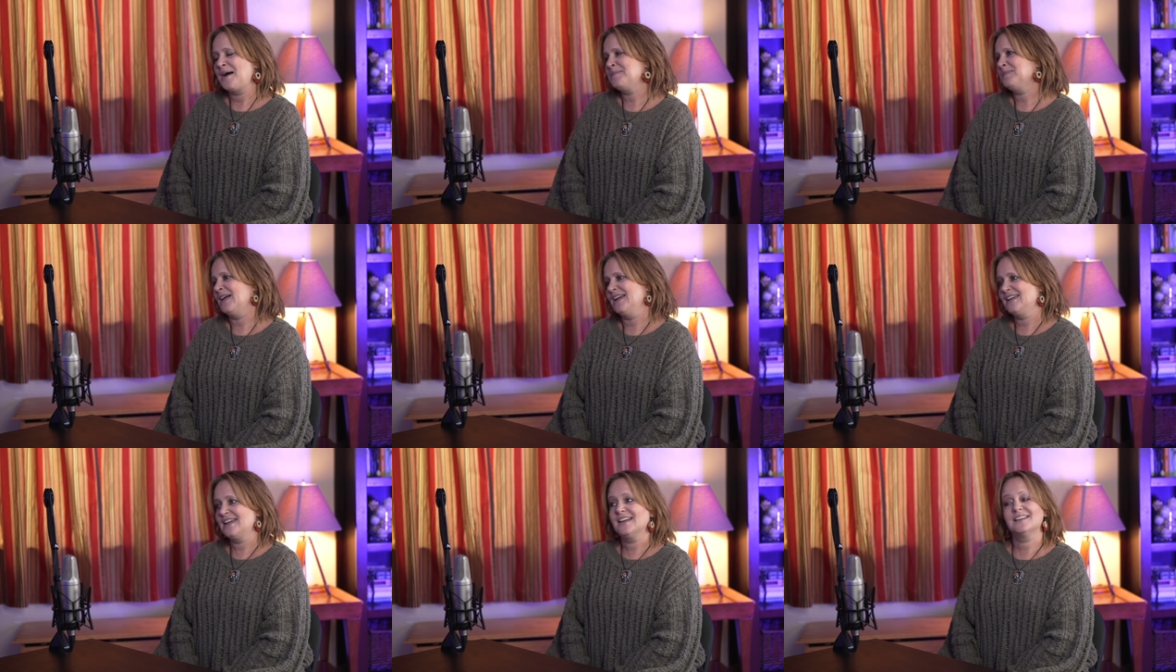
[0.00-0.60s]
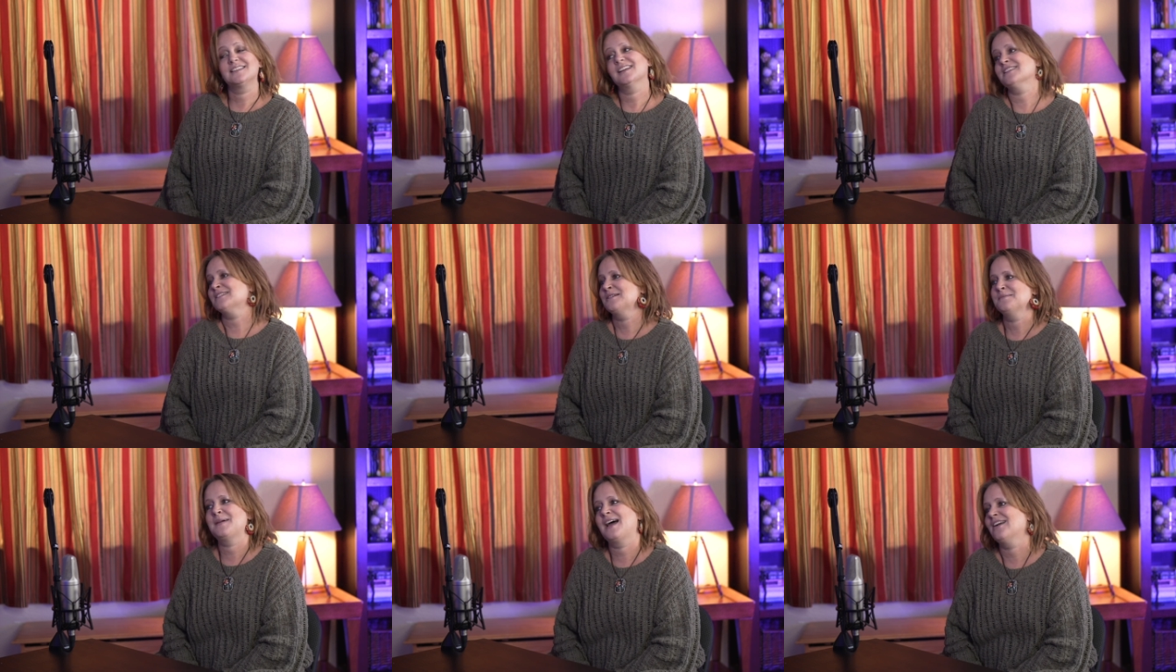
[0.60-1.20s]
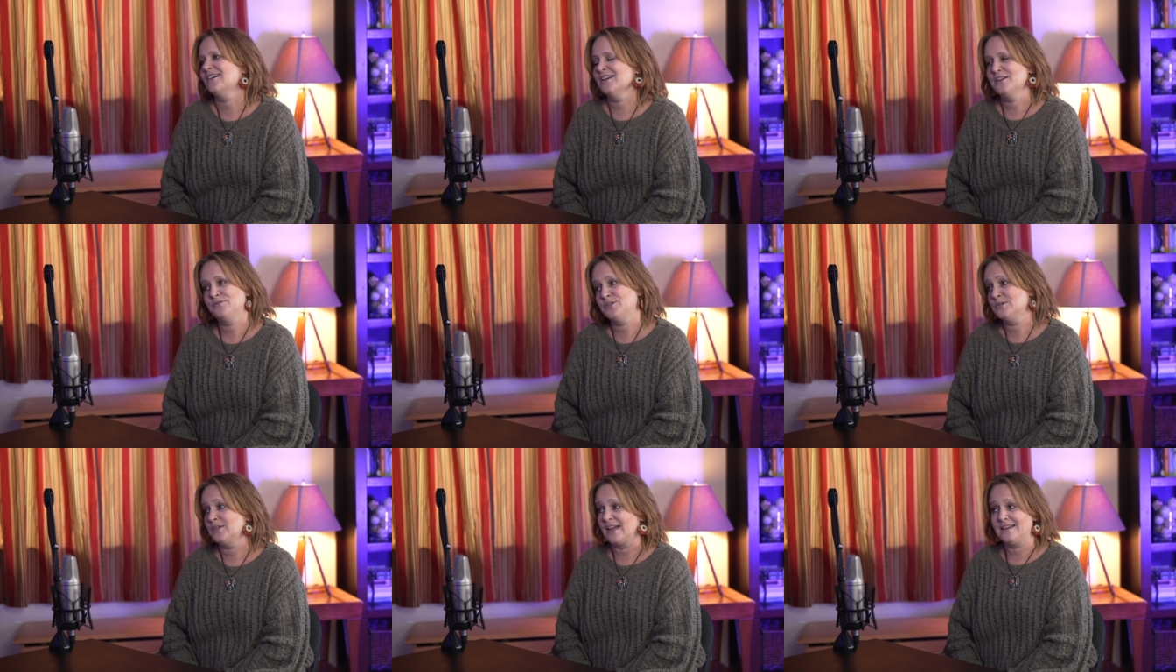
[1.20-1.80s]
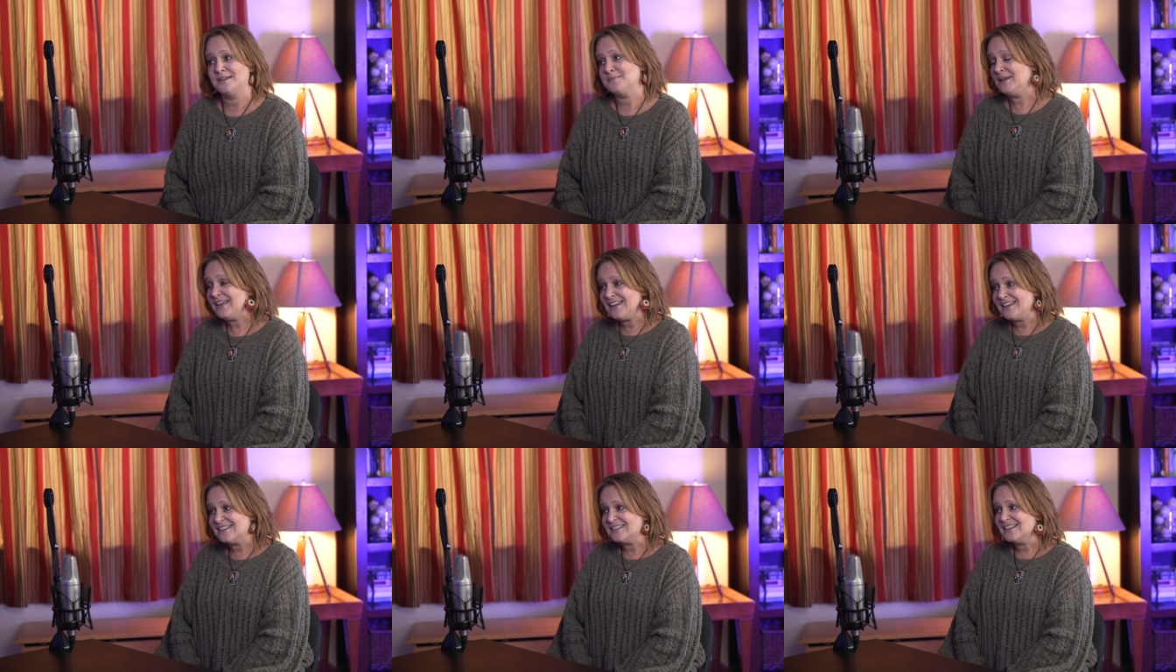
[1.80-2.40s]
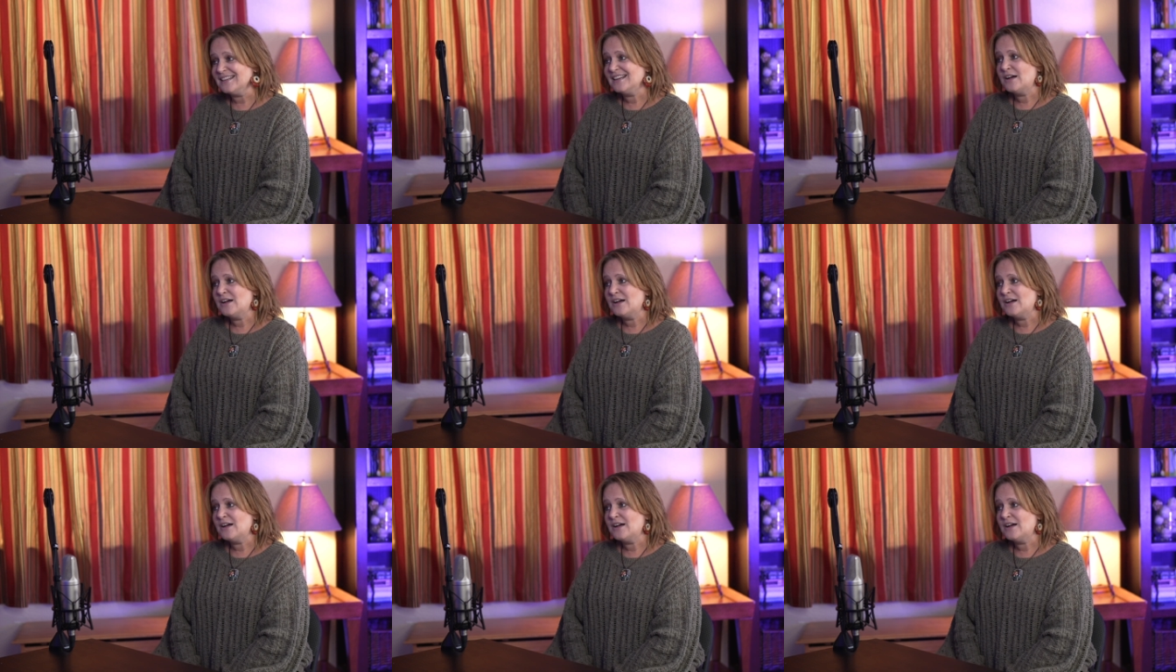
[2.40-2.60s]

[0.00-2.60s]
I'm like, it doesn't matter if you like me.